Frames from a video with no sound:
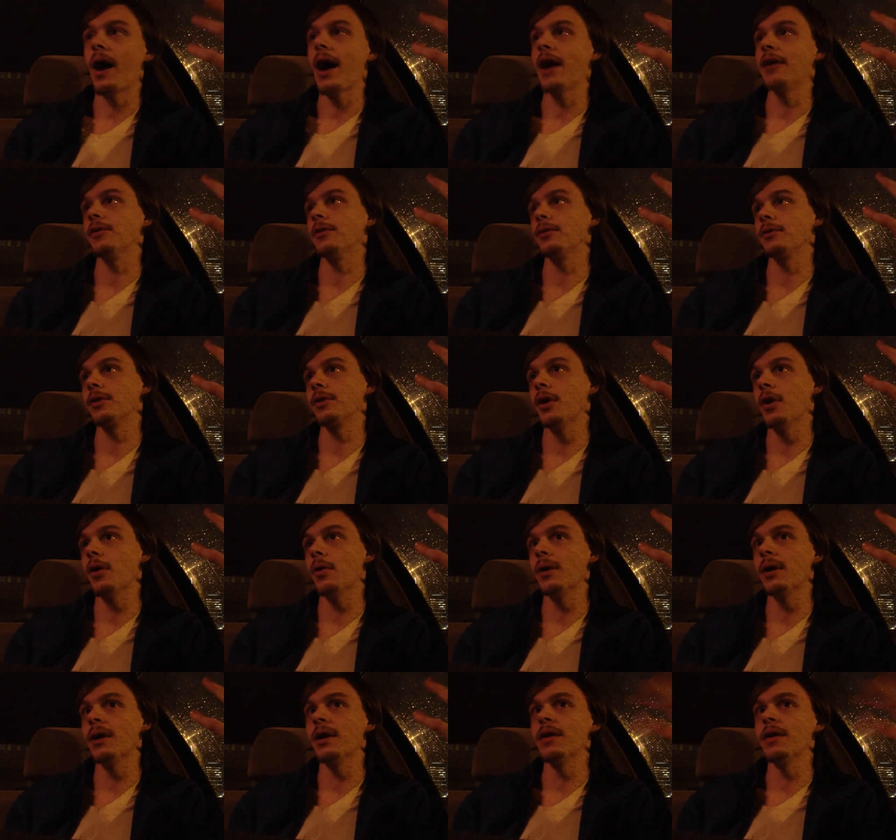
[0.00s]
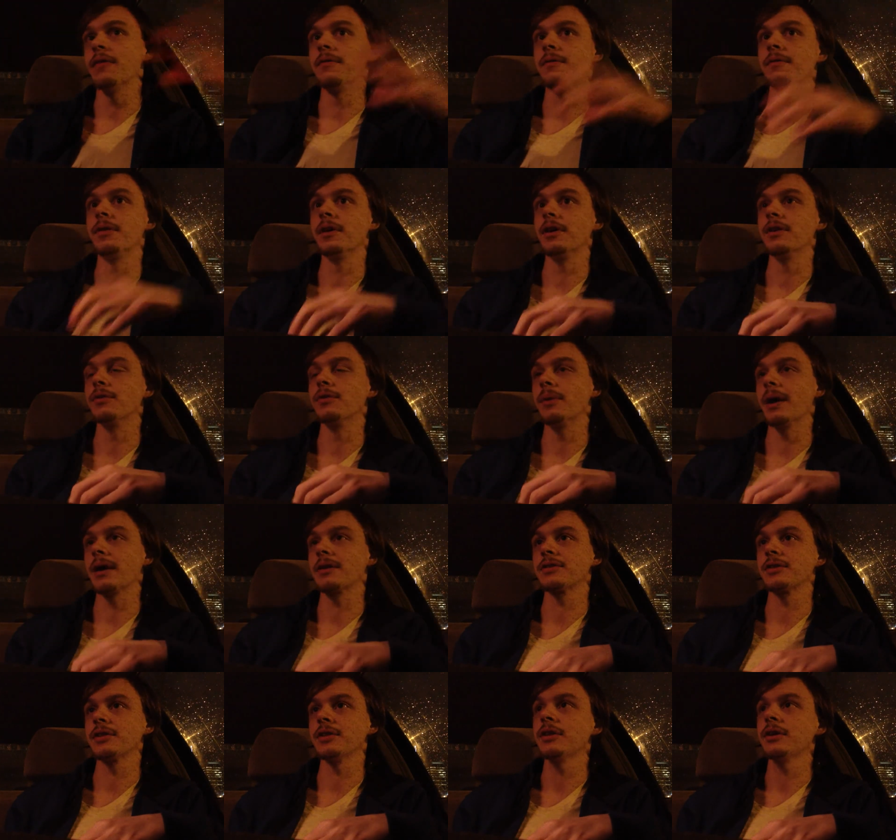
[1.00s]
I don't know if the
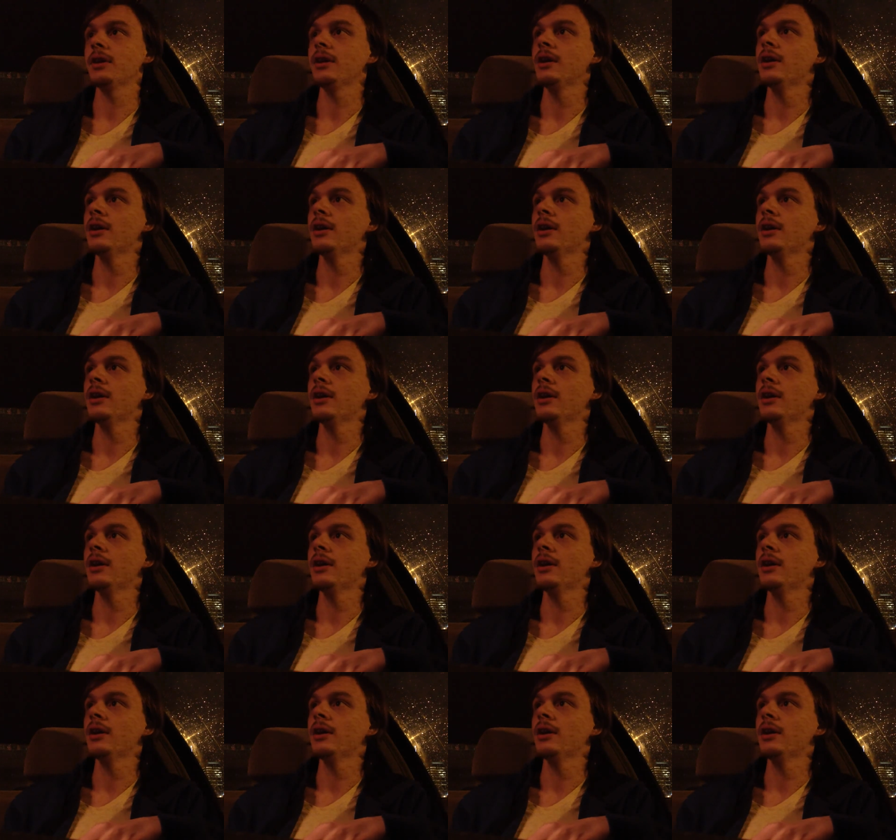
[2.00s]
director,